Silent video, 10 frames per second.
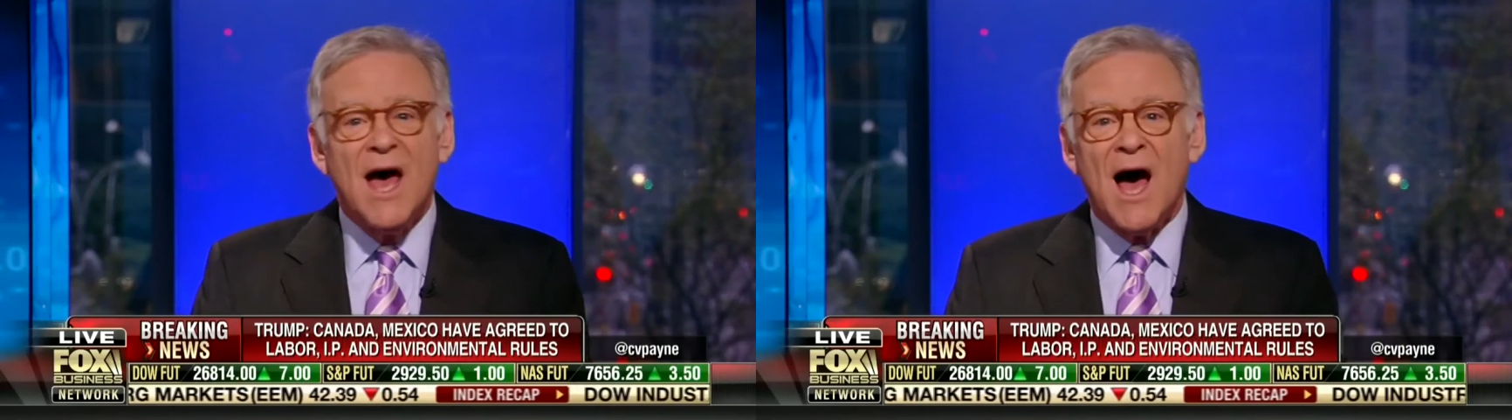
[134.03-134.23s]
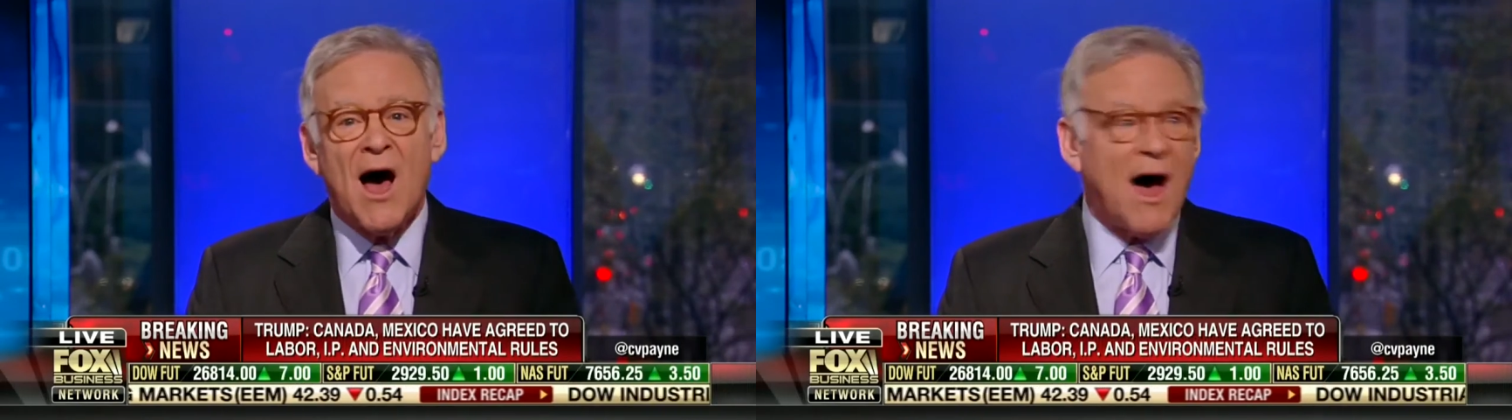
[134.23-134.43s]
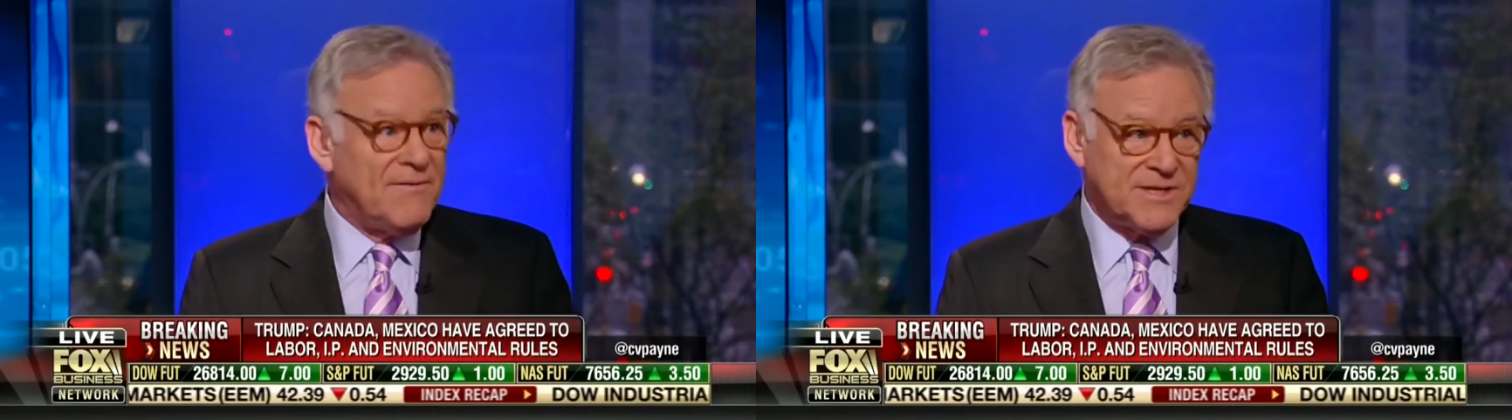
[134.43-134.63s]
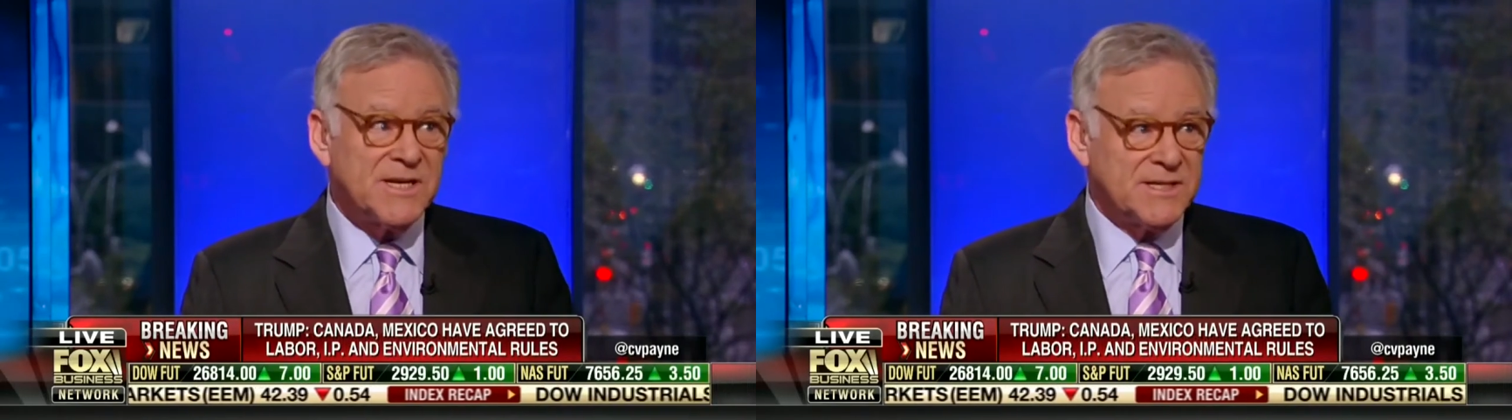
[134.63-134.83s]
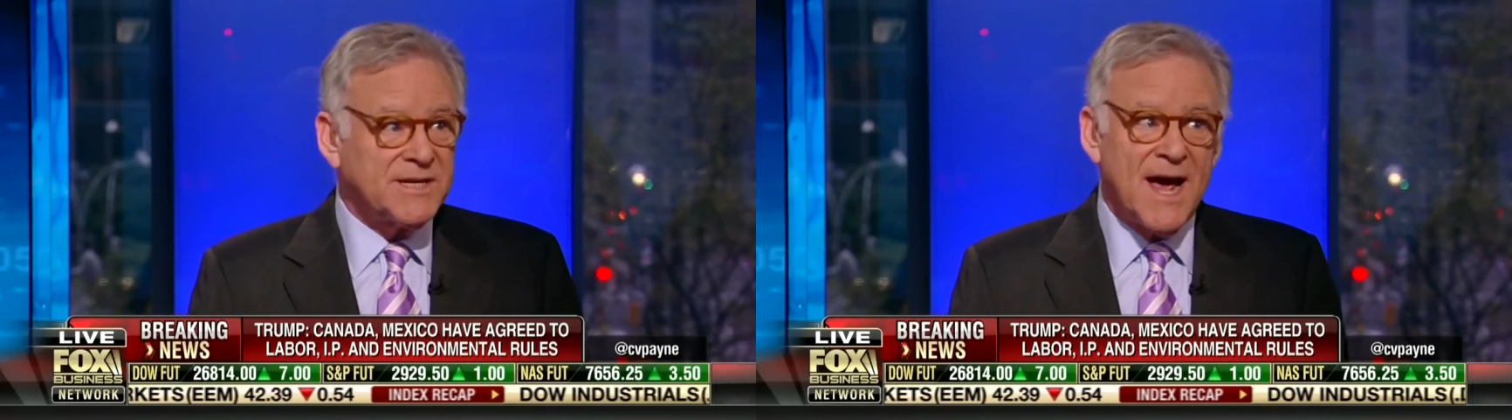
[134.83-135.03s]

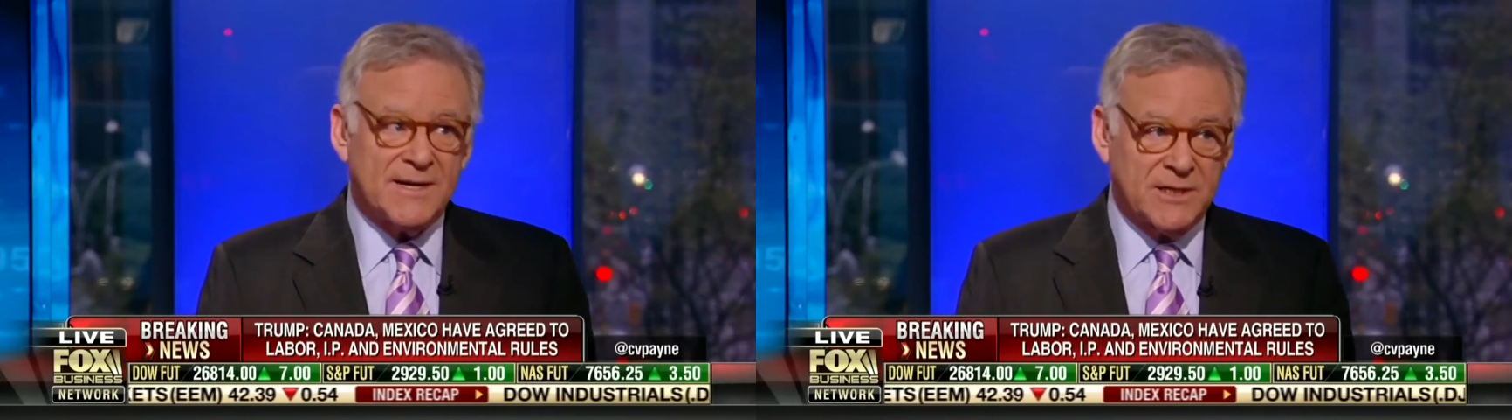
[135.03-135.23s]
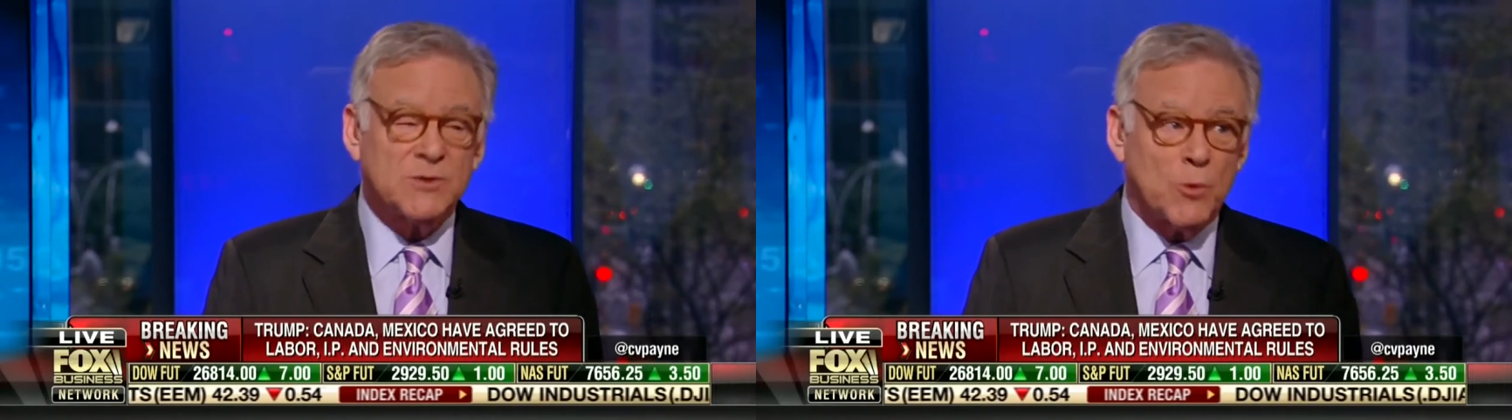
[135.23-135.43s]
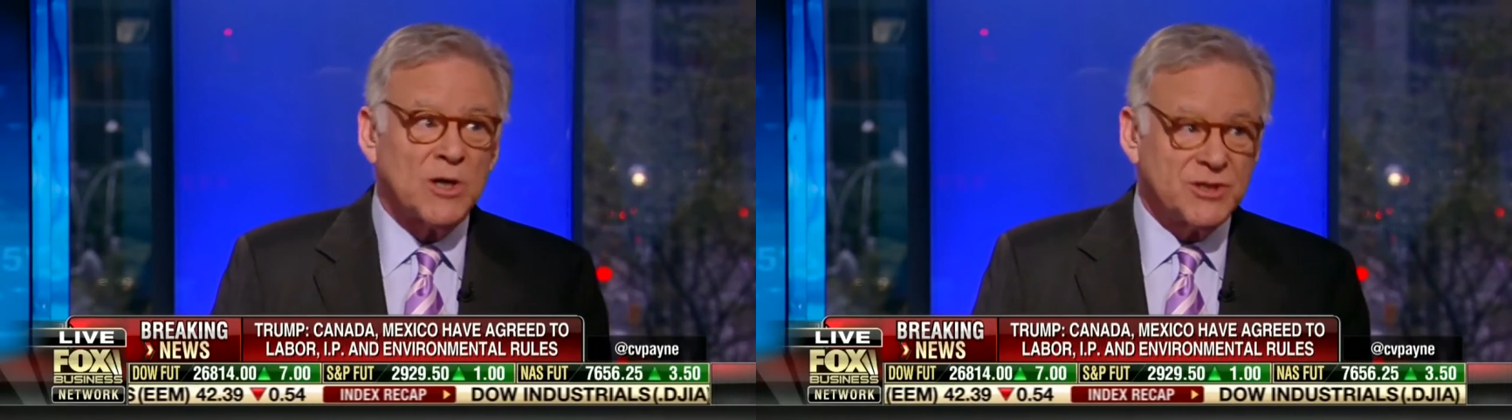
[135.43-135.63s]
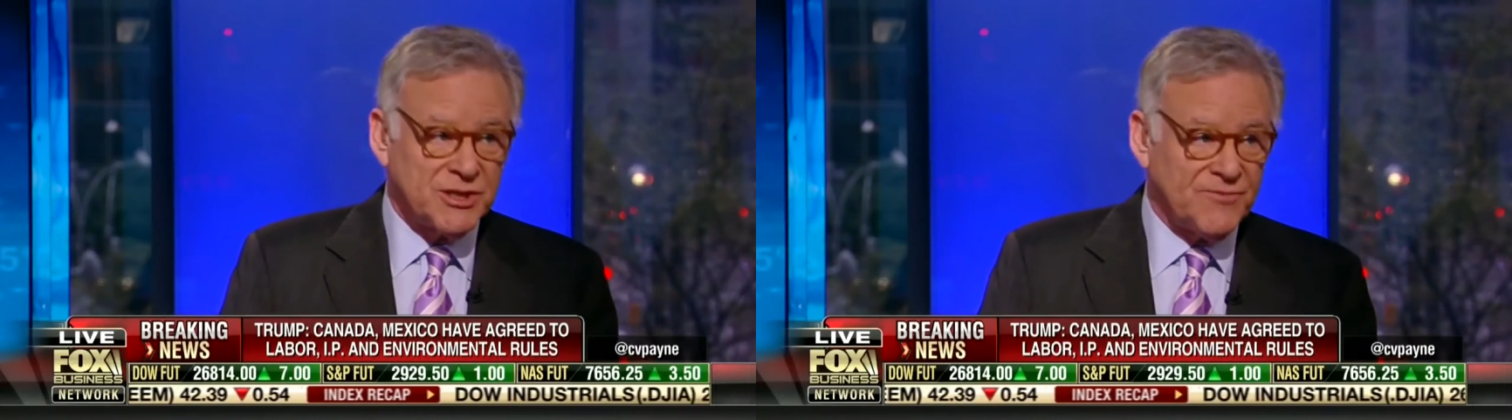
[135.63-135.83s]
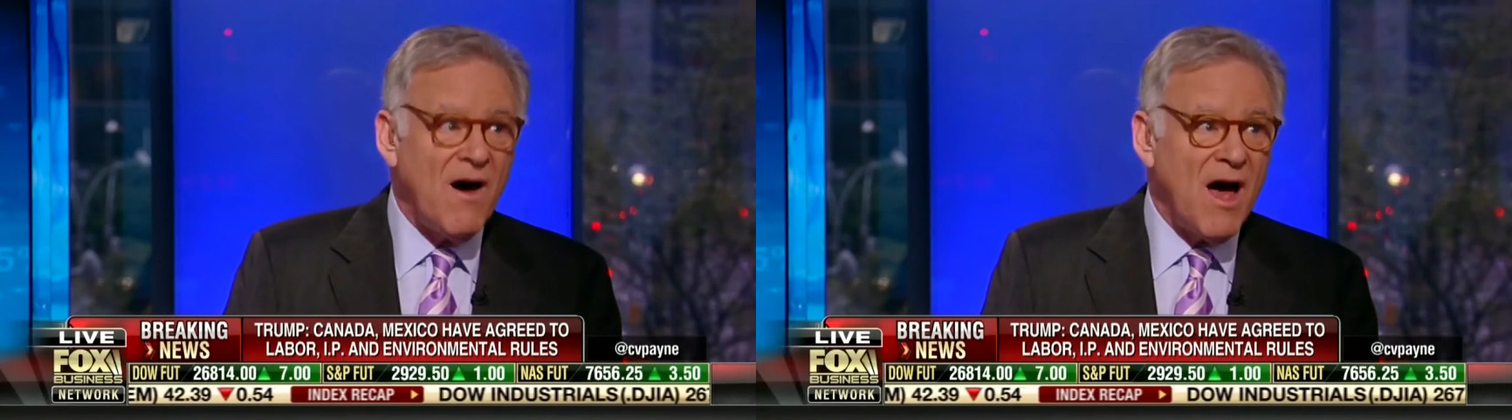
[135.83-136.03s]
Obviously, his tactics worked
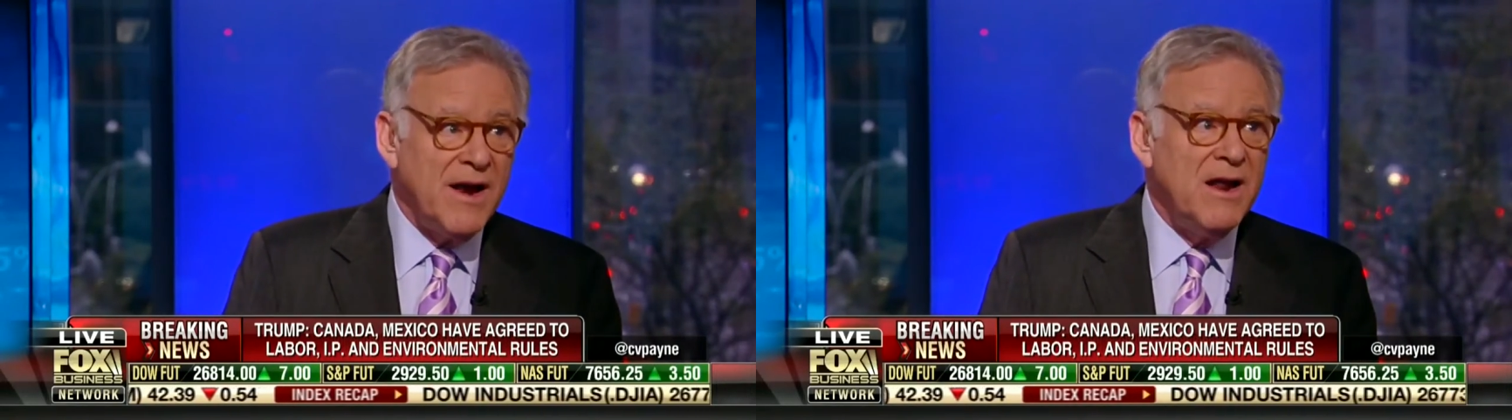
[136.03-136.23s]
just fine